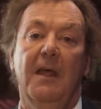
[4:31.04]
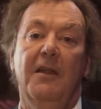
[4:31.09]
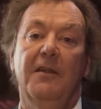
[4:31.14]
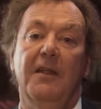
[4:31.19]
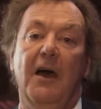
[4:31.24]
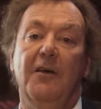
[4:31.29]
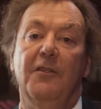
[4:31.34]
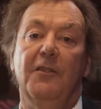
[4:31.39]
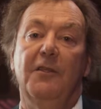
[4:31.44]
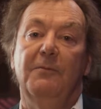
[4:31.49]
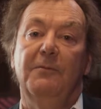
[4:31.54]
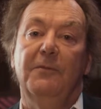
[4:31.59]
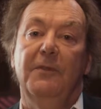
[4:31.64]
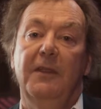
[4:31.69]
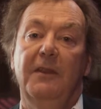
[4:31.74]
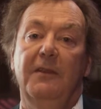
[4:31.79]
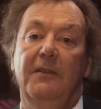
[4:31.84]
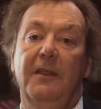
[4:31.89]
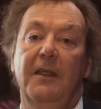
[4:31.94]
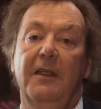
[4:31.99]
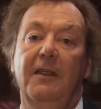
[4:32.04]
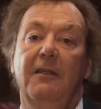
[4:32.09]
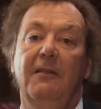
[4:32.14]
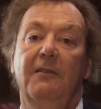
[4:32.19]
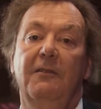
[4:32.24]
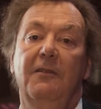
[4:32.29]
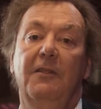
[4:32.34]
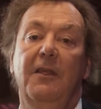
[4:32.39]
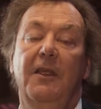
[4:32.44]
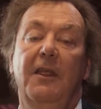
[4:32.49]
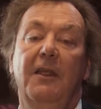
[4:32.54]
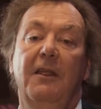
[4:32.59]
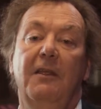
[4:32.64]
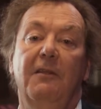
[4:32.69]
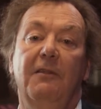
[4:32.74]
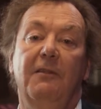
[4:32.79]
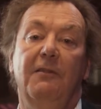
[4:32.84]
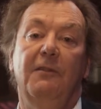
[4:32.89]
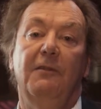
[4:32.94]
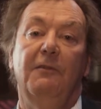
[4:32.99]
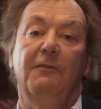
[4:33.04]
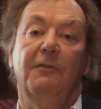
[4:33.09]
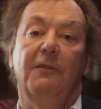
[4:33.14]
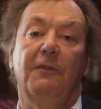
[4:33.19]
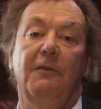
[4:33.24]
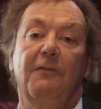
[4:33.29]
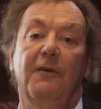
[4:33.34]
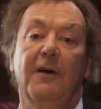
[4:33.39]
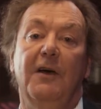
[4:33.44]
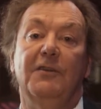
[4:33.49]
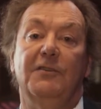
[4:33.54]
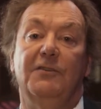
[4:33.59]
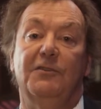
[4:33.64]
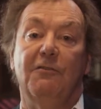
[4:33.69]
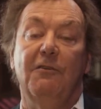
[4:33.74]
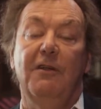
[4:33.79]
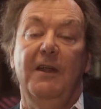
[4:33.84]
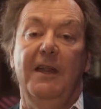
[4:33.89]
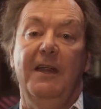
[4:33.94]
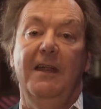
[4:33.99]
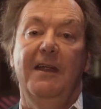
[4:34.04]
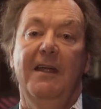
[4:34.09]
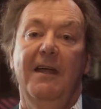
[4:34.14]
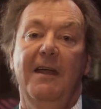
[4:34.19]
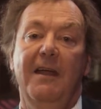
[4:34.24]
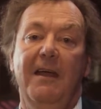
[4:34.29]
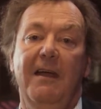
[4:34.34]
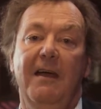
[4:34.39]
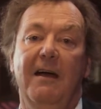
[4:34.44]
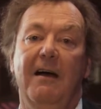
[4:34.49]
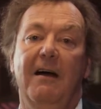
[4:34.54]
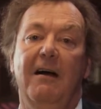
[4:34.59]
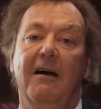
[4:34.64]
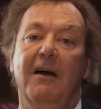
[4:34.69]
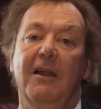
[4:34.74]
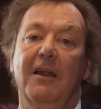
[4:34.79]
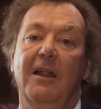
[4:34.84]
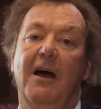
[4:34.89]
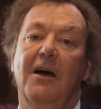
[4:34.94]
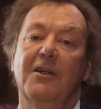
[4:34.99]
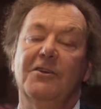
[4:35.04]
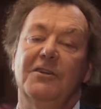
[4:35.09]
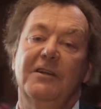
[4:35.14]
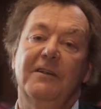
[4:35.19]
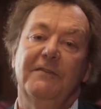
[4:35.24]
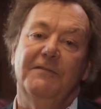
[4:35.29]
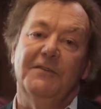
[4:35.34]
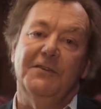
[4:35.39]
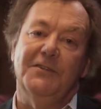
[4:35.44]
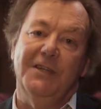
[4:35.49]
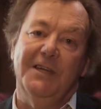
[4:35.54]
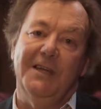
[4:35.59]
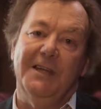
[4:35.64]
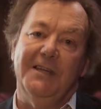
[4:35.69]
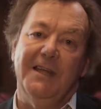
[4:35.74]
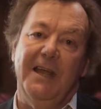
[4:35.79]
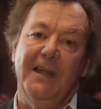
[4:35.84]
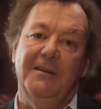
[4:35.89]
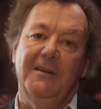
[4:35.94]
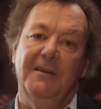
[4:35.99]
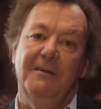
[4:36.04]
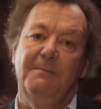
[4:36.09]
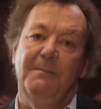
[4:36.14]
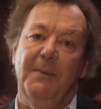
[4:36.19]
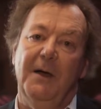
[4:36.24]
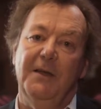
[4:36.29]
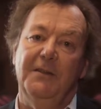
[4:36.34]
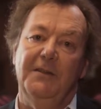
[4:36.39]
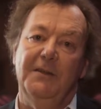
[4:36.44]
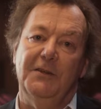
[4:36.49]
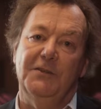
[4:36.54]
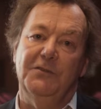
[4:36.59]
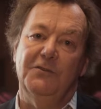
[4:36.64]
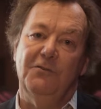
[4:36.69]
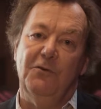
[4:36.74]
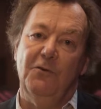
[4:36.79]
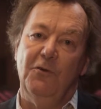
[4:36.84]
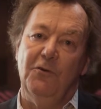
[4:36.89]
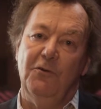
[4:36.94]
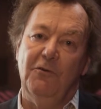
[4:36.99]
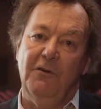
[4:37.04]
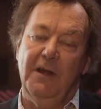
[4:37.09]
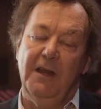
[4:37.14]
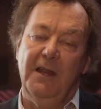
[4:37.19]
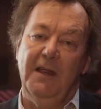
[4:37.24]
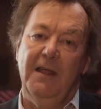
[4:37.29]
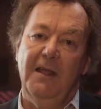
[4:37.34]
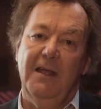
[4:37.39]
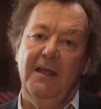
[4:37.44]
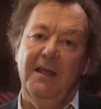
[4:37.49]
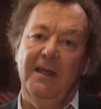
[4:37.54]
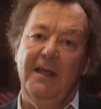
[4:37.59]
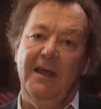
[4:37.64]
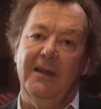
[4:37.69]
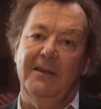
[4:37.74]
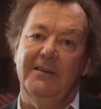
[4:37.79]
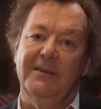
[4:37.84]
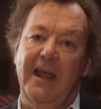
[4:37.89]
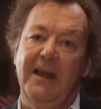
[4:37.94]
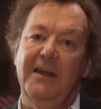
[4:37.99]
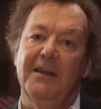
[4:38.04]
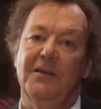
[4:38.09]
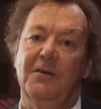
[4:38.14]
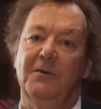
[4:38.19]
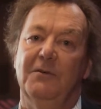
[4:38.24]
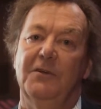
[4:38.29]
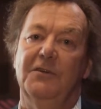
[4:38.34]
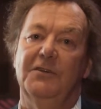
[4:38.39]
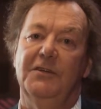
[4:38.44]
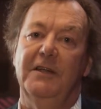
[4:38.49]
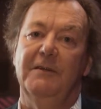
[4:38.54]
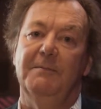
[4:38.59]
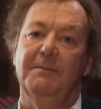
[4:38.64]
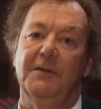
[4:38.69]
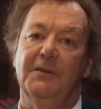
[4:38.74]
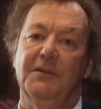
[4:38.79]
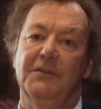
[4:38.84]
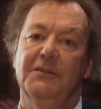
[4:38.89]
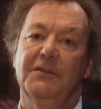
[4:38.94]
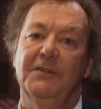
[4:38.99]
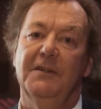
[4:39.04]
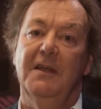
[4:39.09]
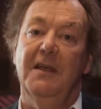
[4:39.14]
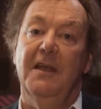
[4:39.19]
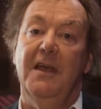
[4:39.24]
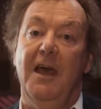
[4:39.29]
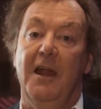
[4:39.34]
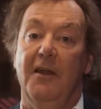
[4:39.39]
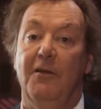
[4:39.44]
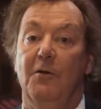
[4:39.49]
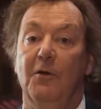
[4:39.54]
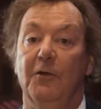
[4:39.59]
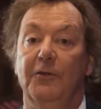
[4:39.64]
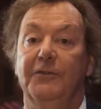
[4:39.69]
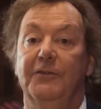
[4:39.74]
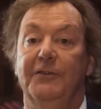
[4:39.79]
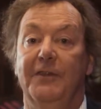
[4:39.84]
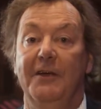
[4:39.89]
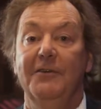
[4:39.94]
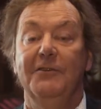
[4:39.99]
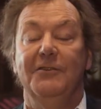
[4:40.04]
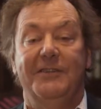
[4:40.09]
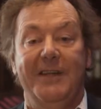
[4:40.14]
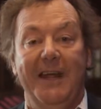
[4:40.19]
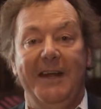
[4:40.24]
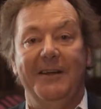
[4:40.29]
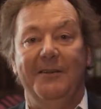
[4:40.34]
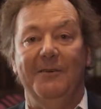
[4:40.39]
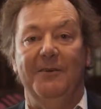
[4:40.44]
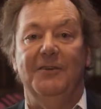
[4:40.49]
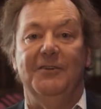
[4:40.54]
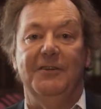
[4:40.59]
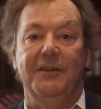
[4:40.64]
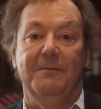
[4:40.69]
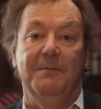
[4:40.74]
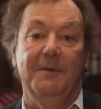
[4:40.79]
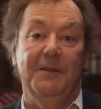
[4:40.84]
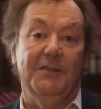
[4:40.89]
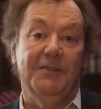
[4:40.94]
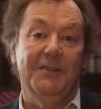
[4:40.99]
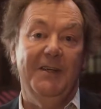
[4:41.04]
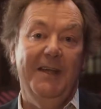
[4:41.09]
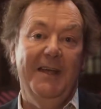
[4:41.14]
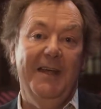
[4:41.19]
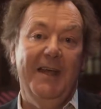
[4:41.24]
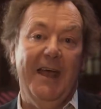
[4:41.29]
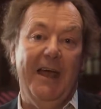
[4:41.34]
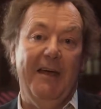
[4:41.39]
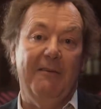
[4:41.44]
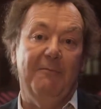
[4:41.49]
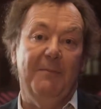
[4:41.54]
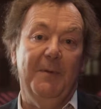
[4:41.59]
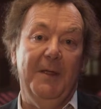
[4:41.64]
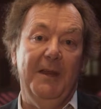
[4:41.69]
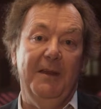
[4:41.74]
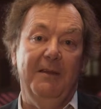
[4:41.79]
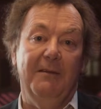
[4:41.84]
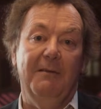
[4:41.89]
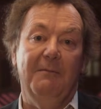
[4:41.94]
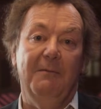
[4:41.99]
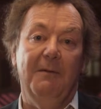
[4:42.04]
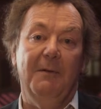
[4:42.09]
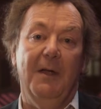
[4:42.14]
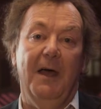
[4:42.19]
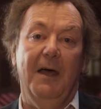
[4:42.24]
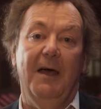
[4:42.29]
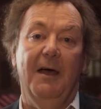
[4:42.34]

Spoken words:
Now, the first three are largely facilitated by the extraordinary technical achievements. And of course, those technical achievements have been